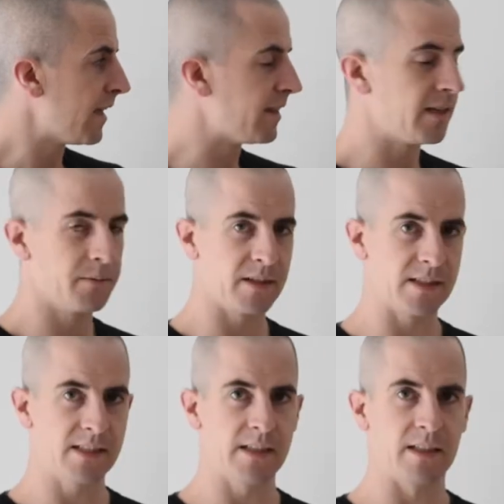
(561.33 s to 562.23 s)
And then I'm going to
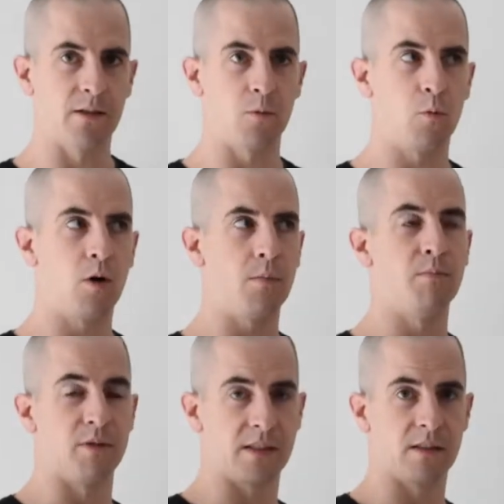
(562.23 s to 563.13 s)
say,
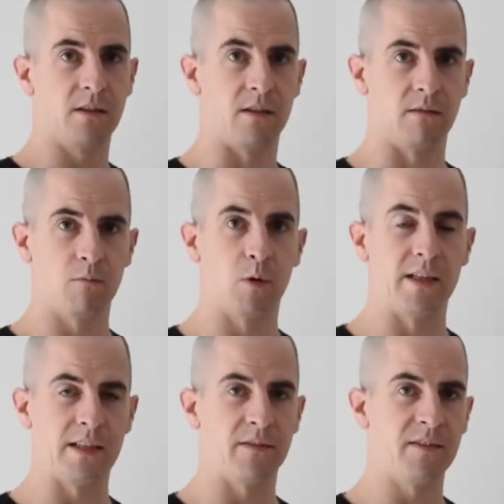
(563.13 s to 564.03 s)
what brings it on?
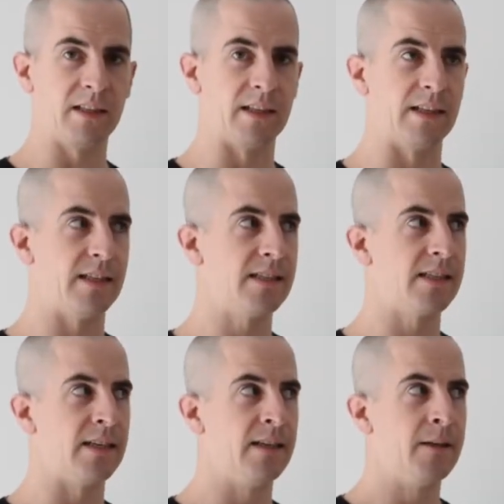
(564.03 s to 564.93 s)
When do you feel that? And they
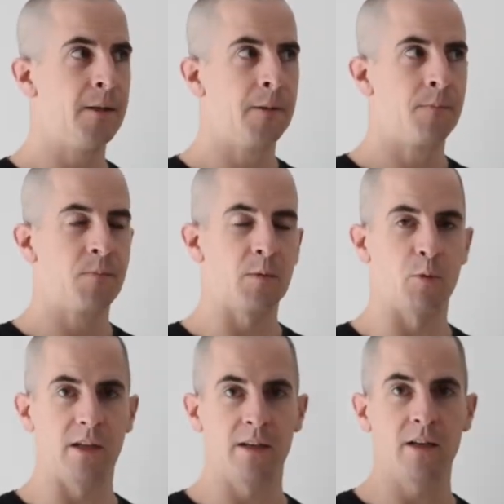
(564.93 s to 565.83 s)
say,
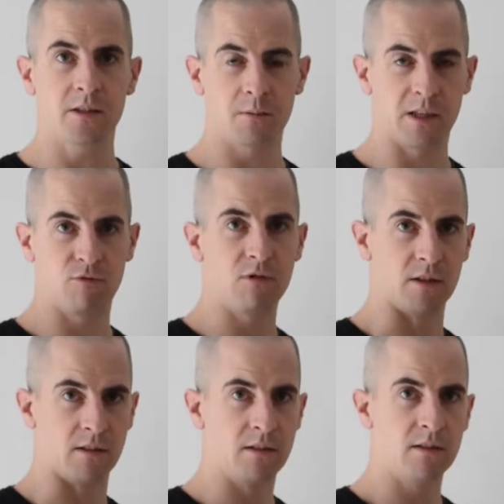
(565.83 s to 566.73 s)
well, it hurts when I
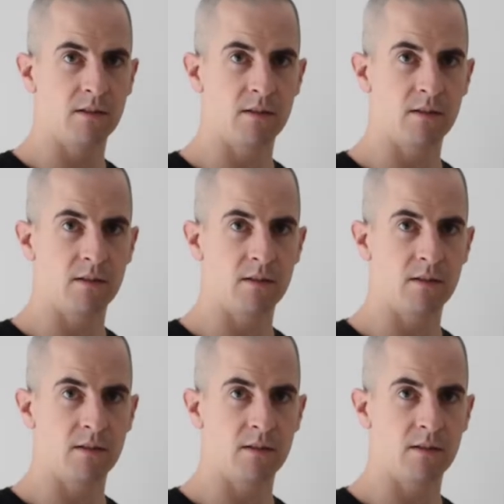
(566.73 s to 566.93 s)
run,